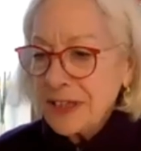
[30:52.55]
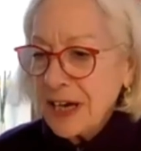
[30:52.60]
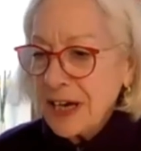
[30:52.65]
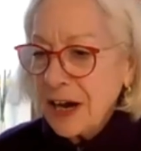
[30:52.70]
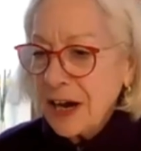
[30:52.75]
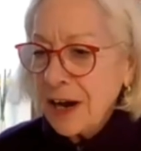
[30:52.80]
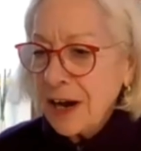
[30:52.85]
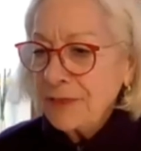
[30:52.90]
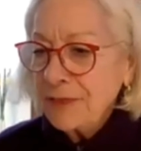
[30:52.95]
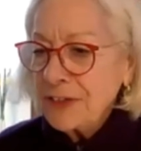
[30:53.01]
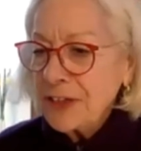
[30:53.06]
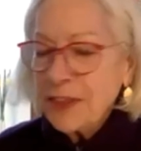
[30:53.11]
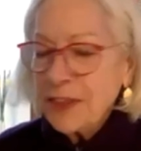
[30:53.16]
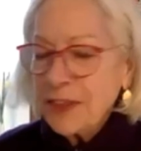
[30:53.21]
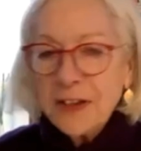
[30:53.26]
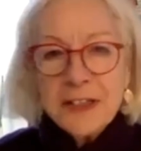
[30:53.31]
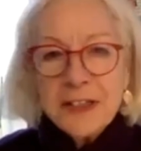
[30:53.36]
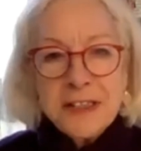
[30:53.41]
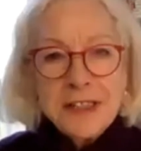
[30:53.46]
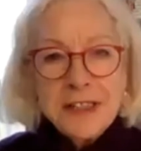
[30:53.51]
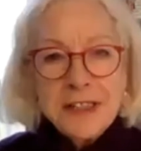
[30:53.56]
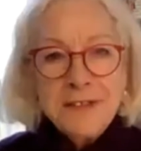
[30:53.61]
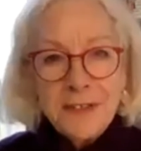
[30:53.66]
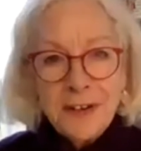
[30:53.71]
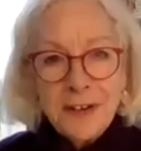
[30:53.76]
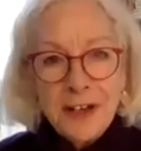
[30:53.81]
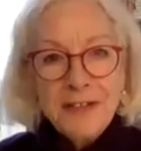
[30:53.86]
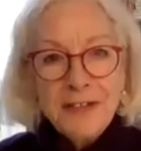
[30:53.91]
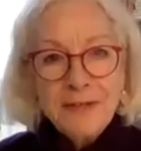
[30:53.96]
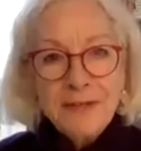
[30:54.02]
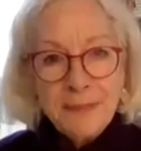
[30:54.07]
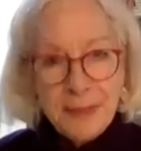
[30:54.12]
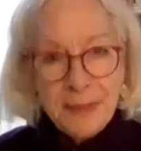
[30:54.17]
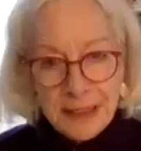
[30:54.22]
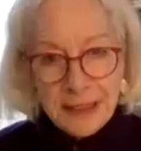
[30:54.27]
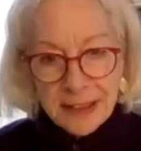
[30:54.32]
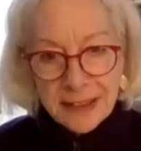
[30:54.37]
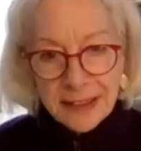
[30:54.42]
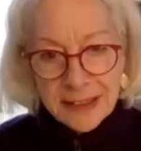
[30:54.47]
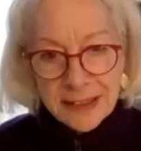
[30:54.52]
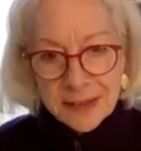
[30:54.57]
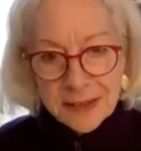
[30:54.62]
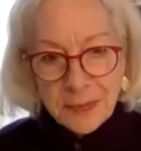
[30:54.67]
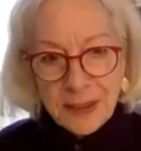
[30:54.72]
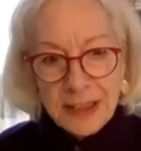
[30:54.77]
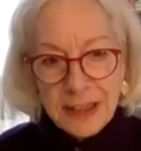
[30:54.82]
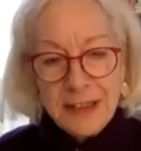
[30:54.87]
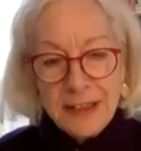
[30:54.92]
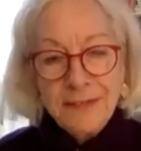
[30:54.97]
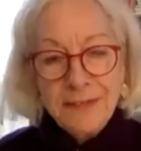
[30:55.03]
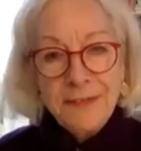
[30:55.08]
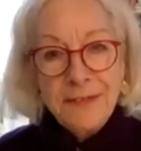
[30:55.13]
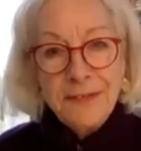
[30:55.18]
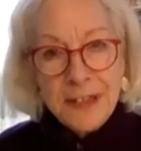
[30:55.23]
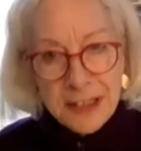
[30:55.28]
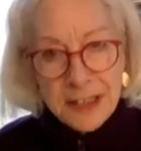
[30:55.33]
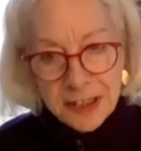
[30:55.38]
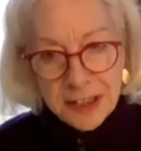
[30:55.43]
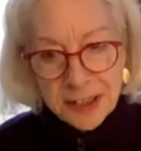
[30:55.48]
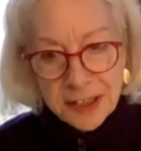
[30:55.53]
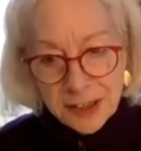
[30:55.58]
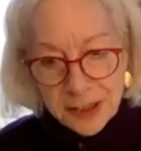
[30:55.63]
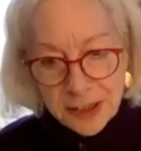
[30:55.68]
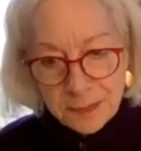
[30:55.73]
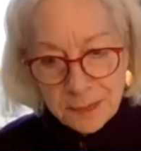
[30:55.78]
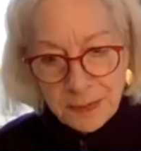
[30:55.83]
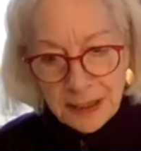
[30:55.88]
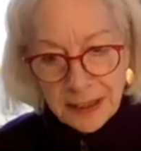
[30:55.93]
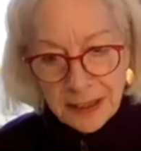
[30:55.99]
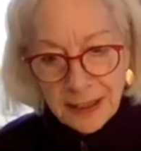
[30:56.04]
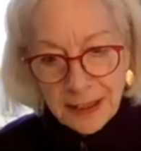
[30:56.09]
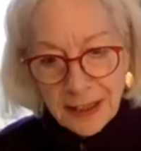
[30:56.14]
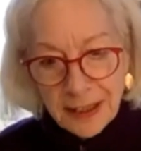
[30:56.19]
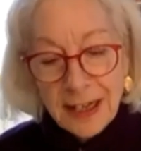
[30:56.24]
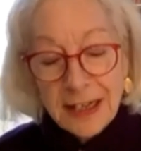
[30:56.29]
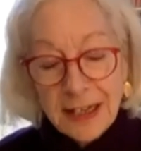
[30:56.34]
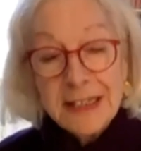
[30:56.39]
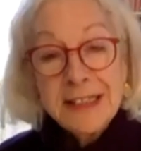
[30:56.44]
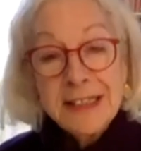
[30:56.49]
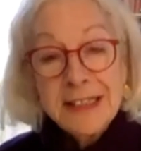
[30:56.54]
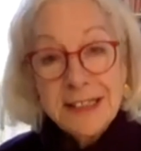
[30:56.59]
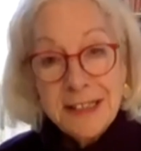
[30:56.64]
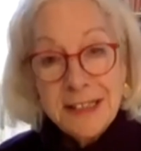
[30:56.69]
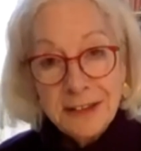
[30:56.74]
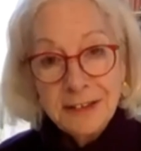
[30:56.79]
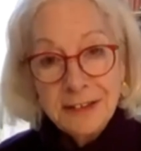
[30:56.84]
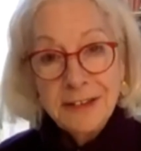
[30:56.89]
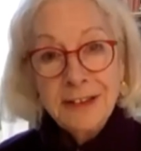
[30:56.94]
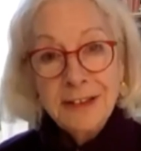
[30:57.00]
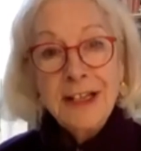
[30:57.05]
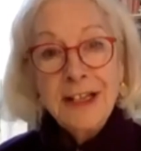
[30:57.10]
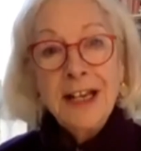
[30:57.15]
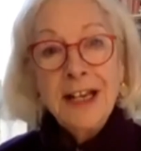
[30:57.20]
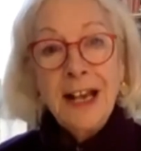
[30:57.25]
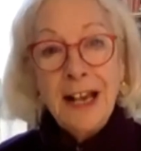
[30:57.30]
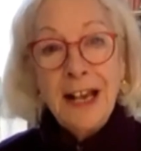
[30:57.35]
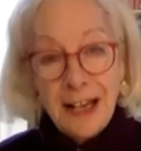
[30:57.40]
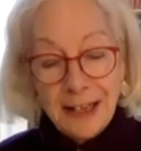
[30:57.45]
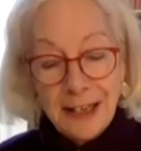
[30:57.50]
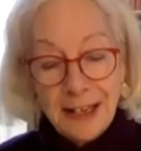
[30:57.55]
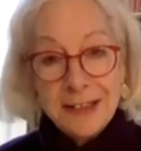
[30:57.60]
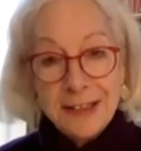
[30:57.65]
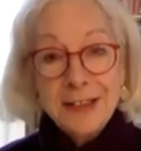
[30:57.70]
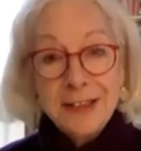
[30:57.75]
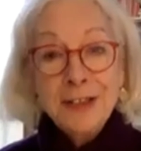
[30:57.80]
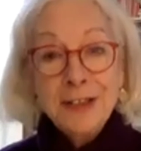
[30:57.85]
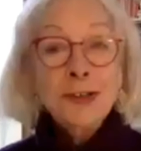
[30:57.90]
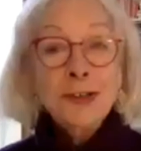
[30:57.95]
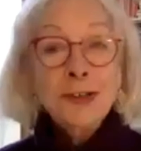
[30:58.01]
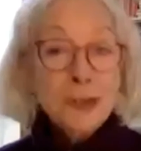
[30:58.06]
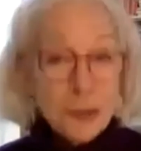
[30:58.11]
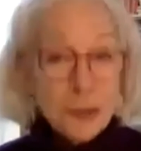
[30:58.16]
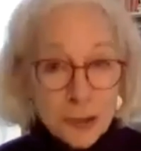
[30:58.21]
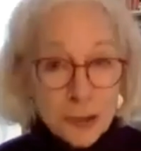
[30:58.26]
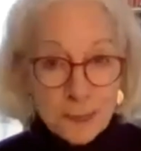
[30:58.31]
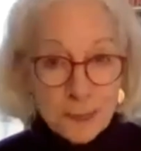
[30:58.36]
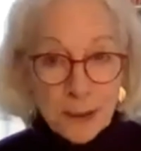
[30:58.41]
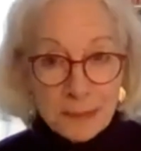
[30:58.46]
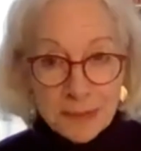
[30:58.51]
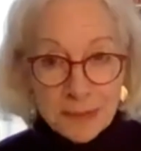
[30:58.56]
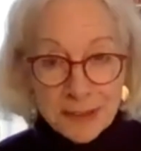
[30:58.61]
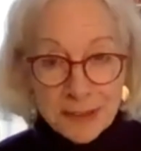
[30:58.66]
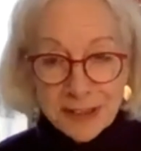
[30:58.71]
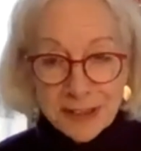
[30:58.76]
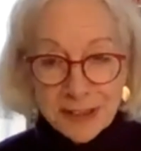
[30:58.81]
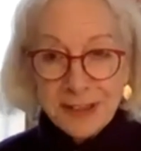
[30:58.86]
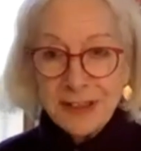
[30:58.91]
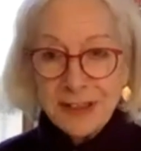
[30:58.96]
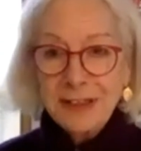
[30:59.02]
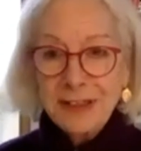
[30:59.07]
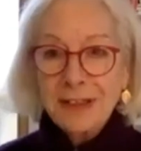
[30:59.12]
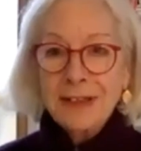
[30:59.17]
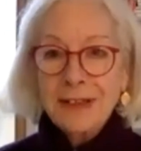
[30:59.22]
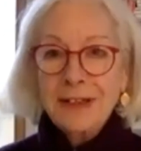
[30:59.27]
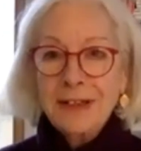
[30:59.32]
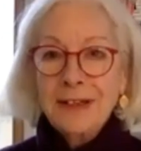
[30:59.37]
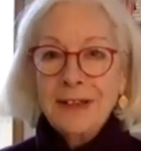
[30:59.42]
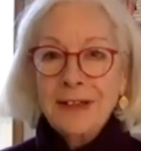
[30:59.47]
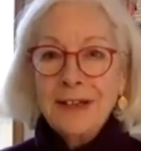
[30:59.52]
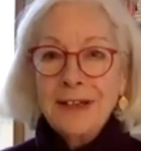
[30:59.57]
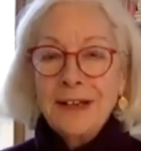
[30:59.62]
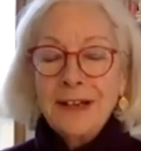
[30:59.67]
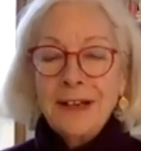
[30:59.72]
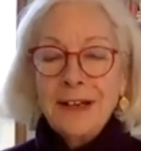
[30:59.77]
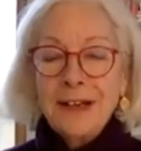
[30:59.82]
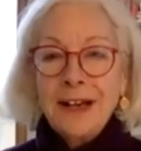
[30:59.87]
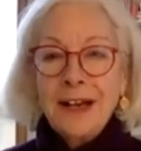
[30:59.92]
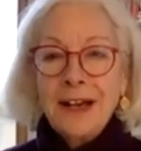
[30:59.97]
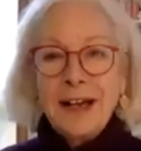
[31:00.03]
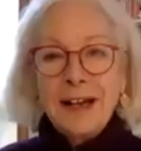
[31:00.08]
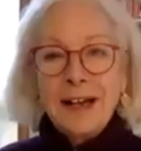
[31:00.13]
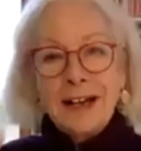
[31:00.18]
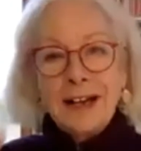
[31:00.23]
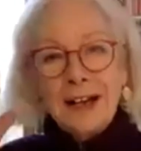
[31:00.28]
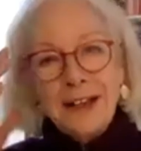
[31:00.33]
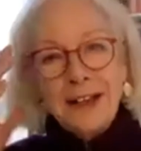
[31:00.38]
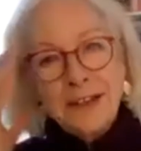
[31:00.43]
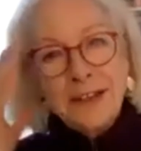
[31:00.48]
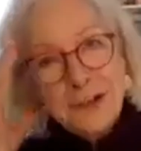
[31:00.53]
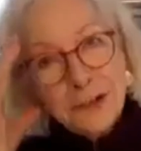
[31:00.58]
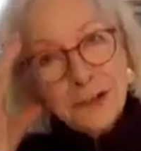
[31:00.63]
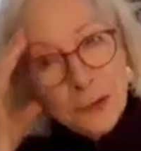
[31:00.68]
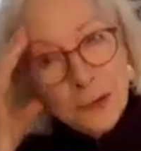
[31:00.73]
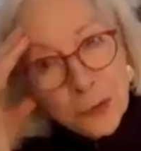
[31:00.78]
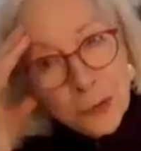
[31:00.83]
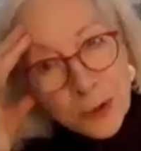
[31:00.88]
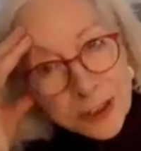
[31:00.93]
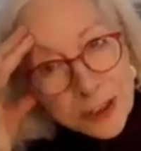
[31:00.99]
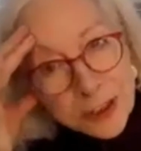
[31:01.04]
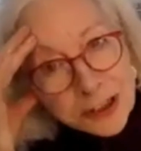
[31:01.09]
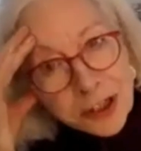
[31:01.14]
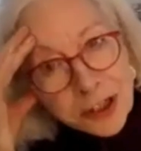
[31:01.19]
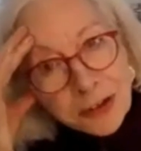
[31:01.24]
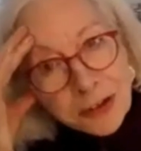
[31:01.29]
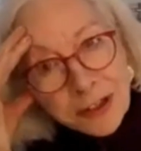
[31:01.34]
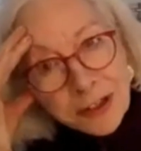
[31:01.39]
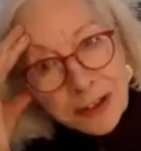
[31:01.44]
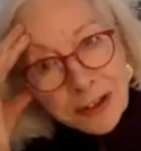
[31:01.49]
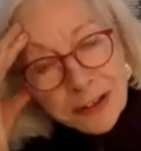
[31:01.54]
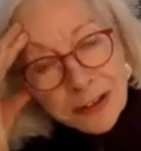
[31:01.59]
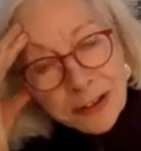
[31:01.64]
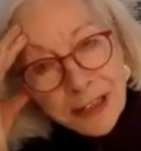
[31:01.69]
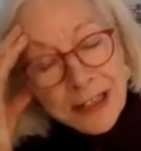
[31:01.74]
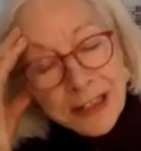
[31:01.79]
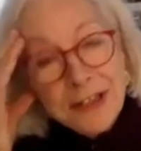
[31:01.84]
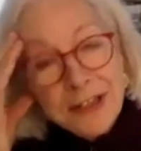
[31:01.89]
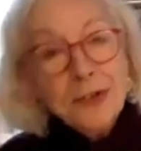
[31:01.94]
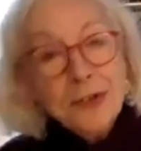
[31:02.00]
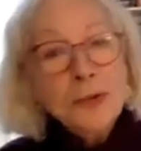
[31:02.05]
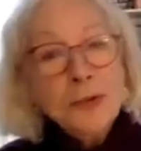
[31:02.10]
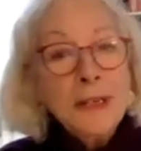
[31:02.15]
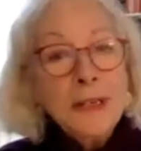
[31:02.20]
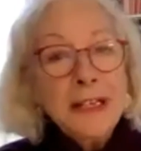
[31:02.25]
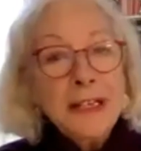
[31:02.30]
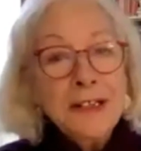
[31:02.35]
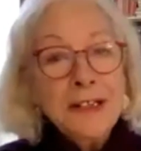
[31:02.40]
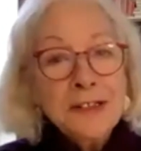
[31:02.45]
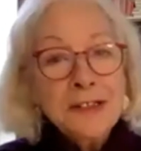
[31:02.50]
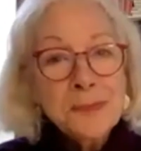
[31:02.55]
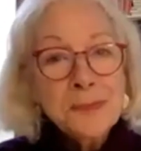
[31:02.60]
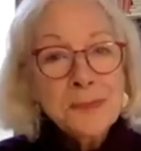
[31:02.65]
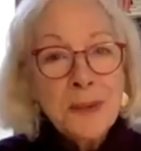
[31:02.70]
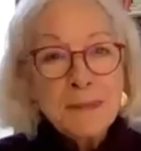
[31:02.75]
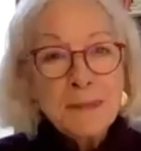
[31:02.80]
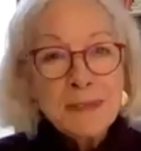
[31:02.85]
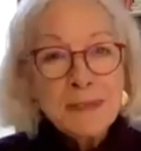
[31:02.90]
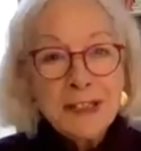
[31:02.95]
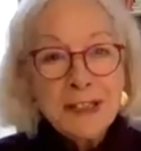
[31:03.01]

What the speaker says: after 35 minutes, when he finished speaking, I still had goosebumps. And I thought, what's going on here? Normally goosebumps